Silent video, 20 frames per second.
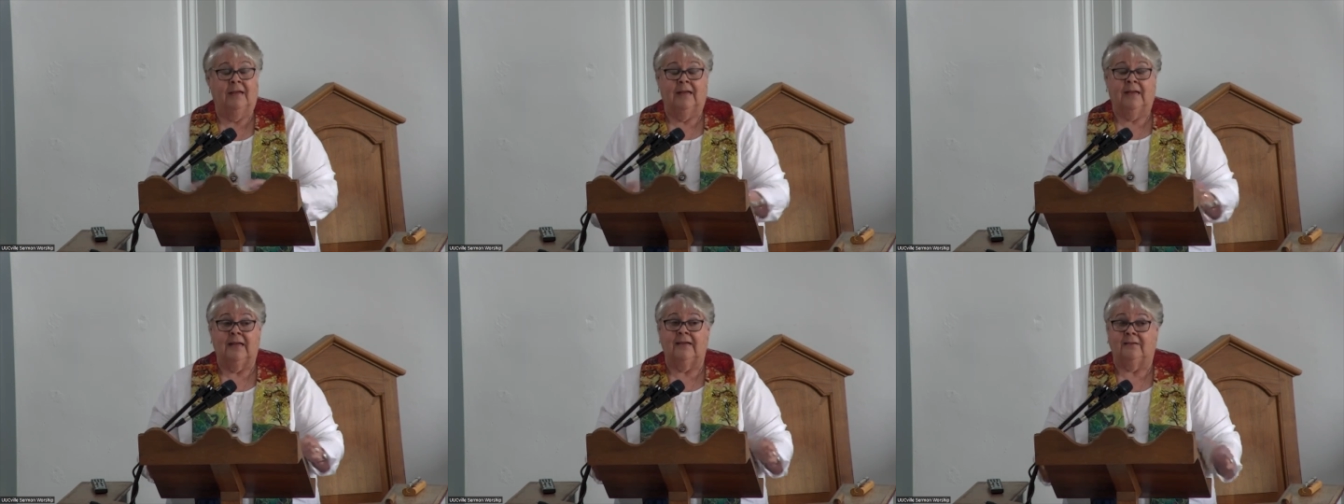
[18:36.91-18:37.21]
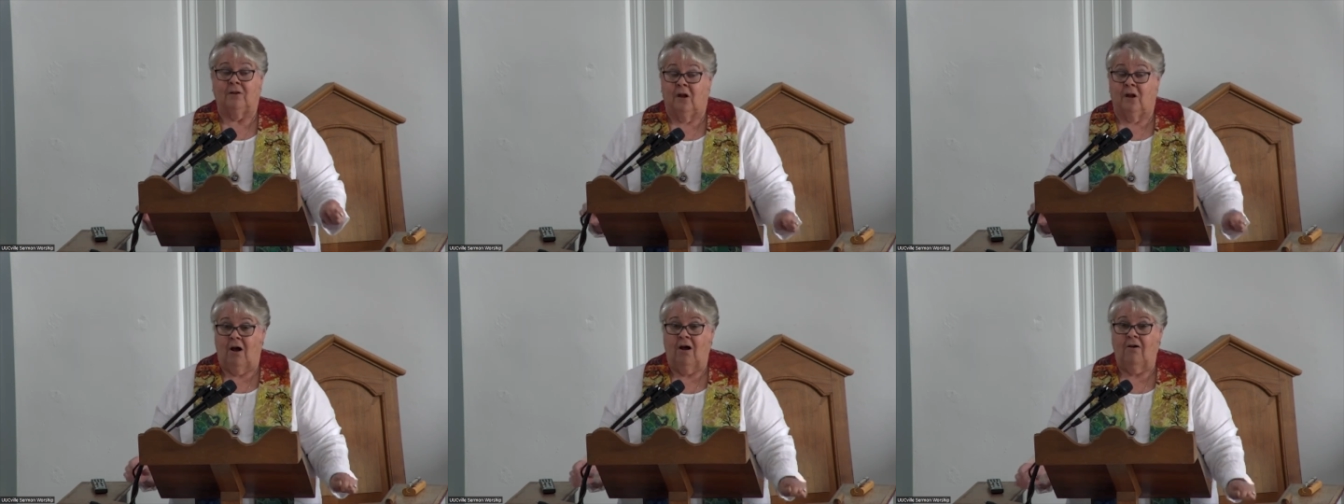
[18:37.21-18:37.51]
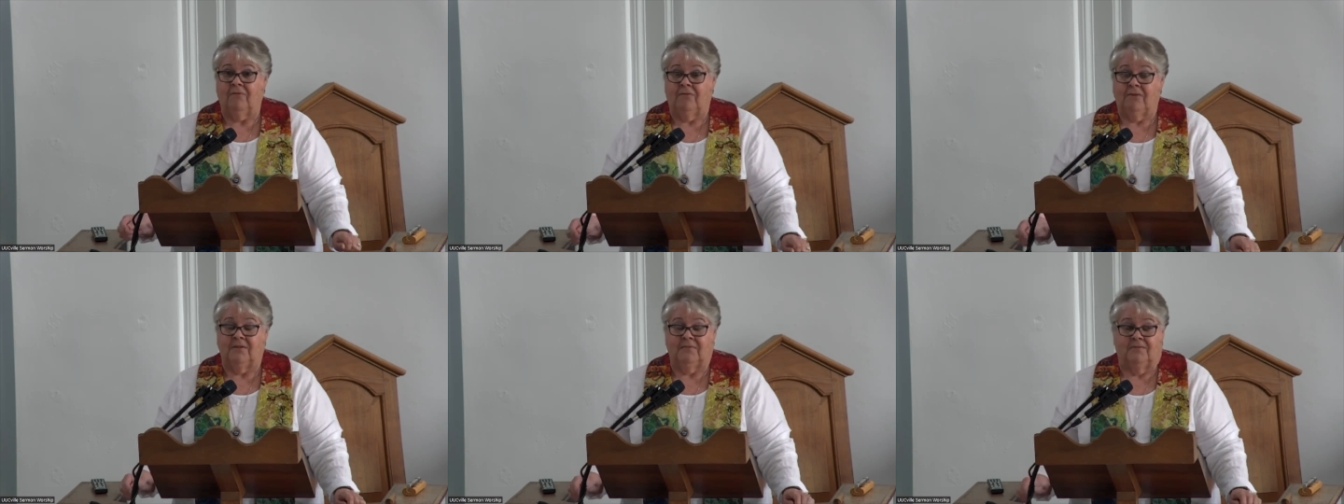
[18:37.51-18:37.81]
is
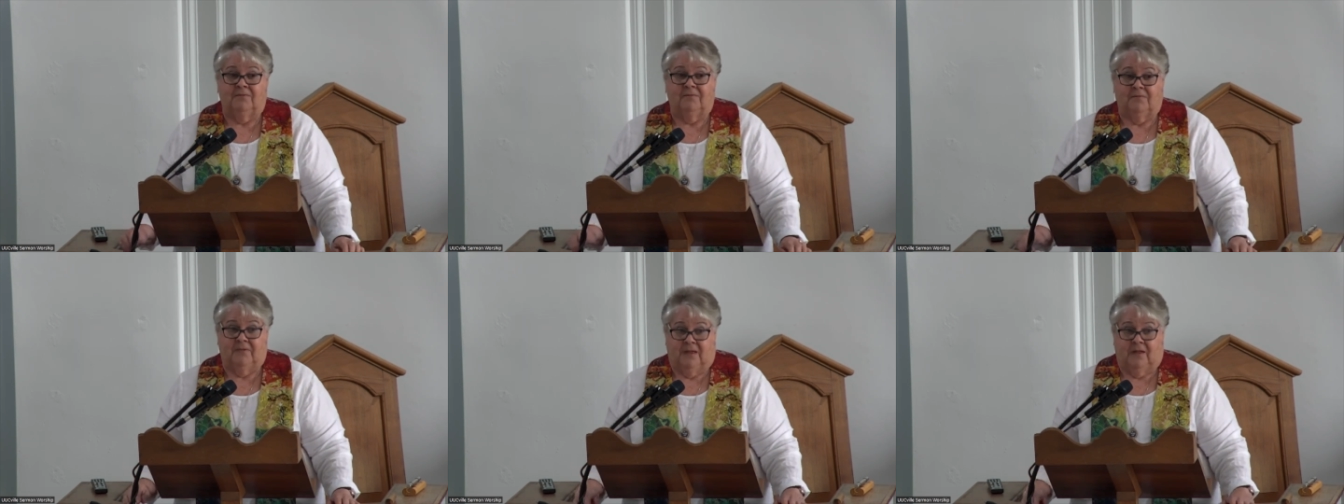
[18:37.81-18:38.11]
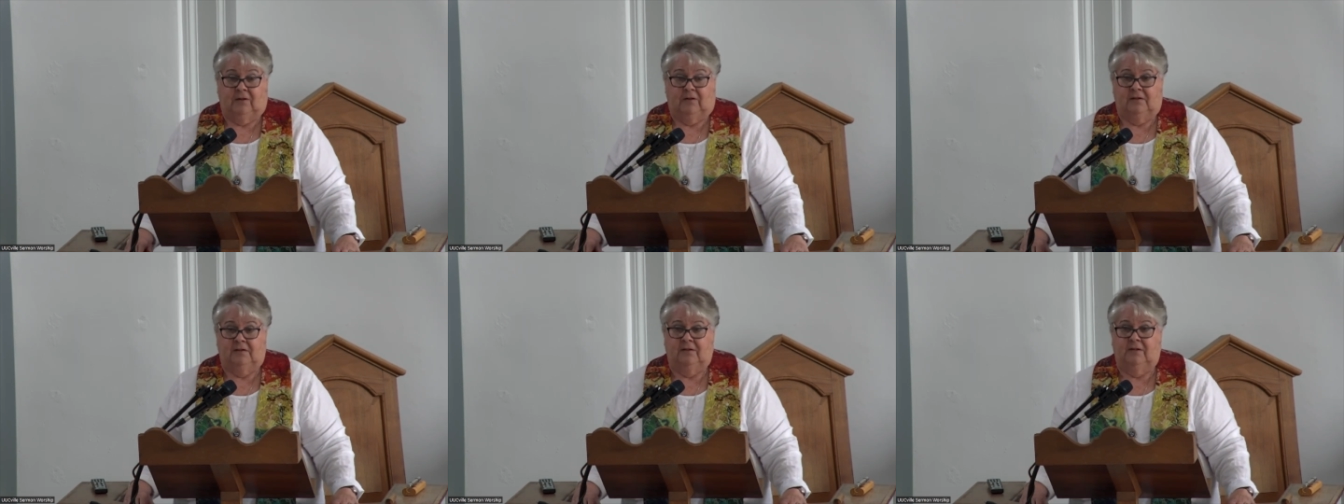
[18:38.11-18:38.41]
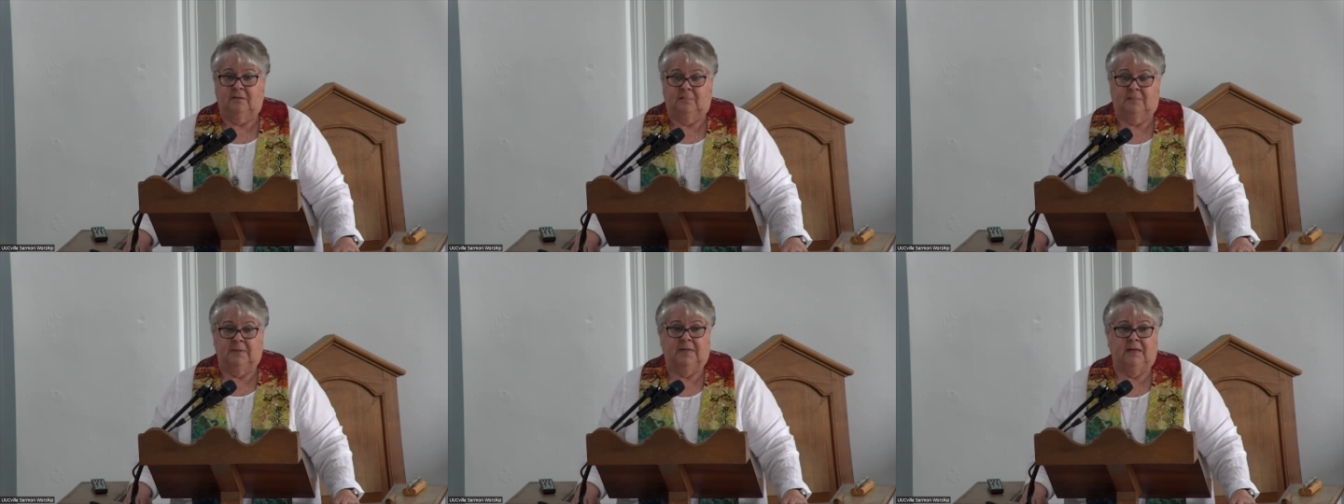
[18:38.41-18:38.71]
often felt
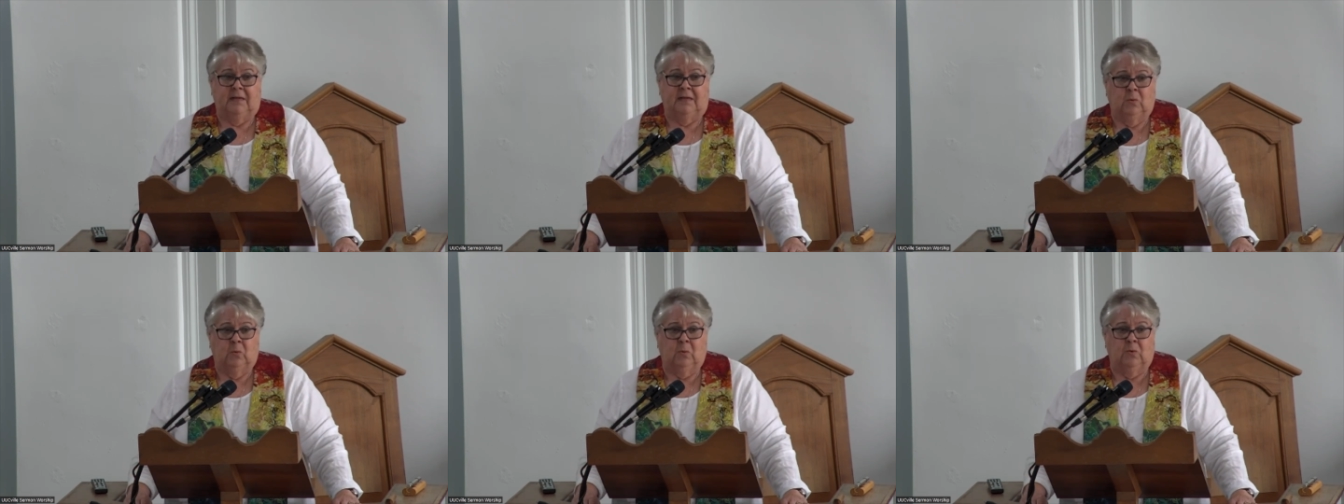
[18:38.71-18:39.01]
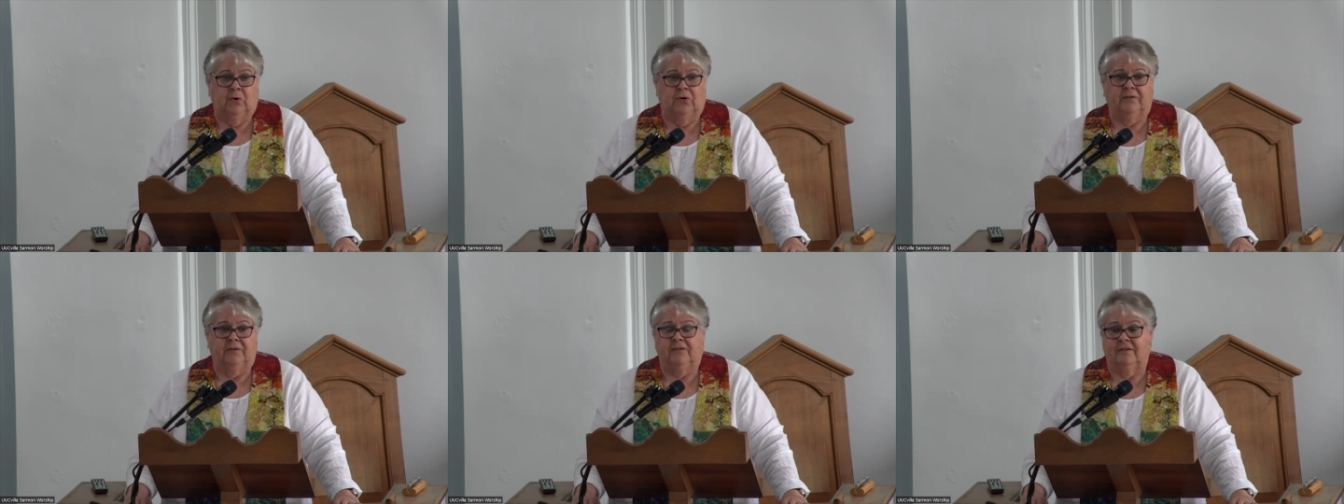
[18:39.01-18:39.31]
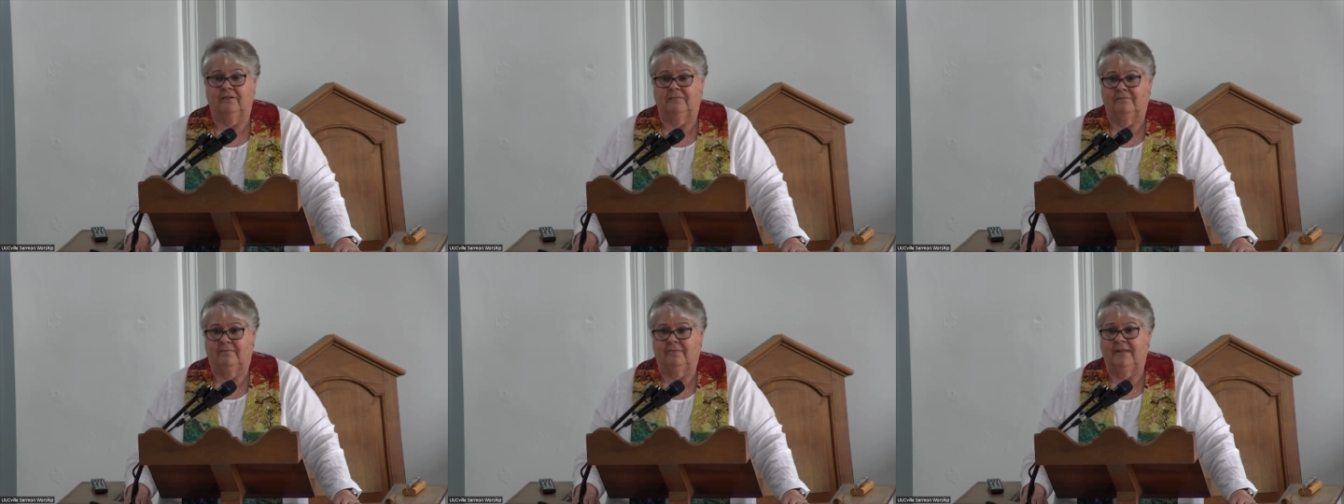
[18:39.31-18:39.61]
to be worse
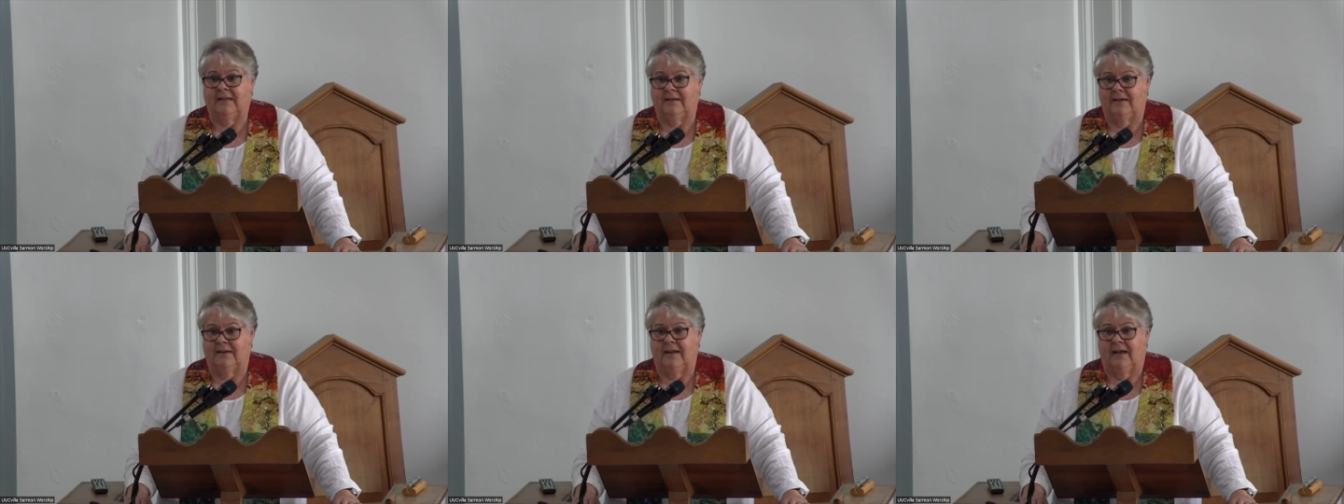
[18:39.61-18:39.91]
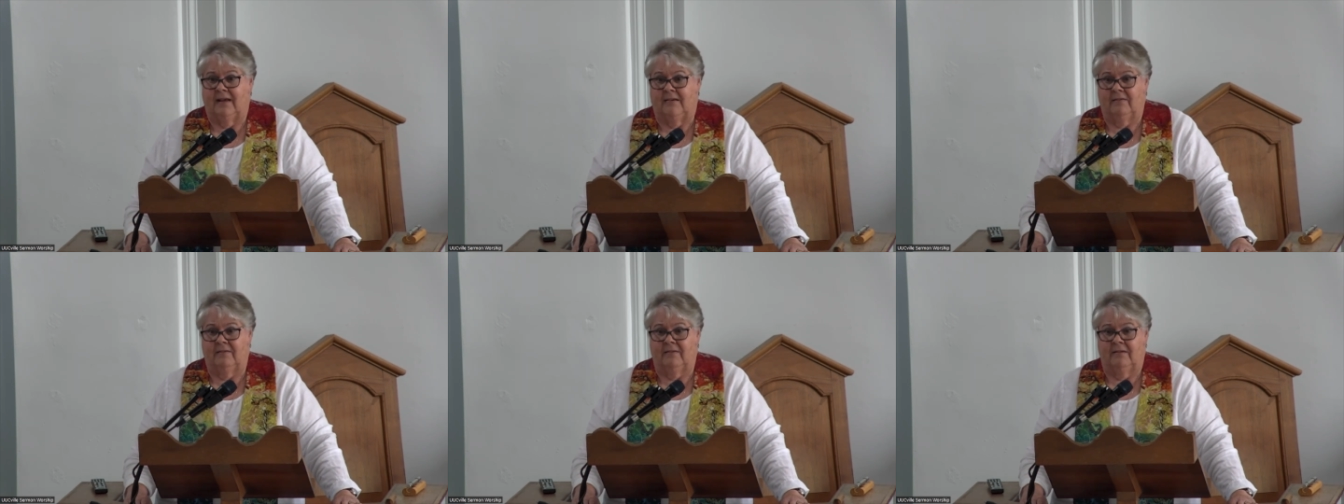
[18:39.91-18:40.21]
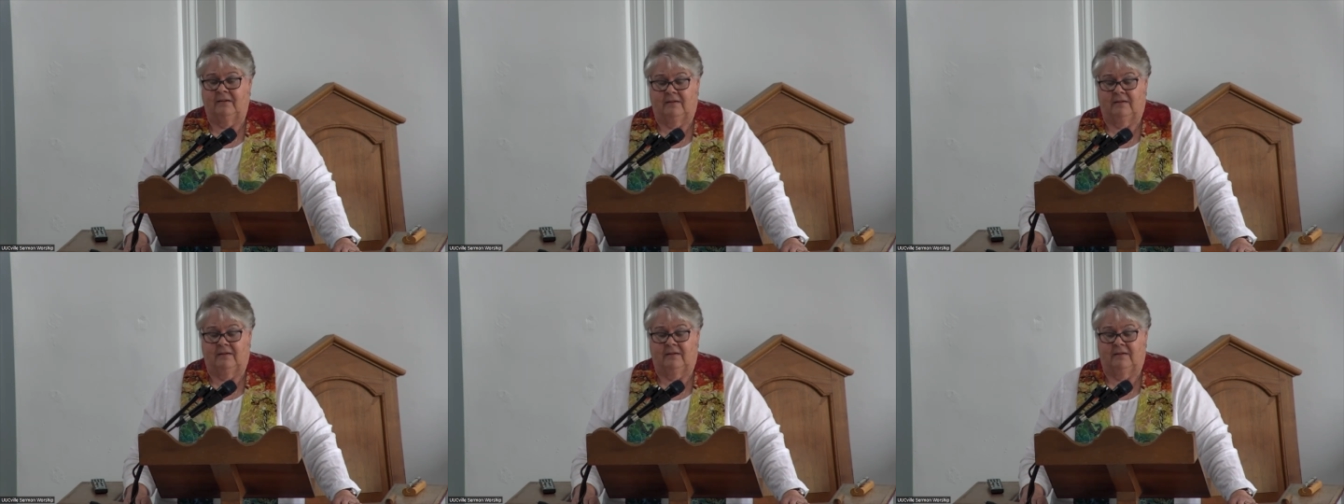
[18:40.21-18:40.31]
than death.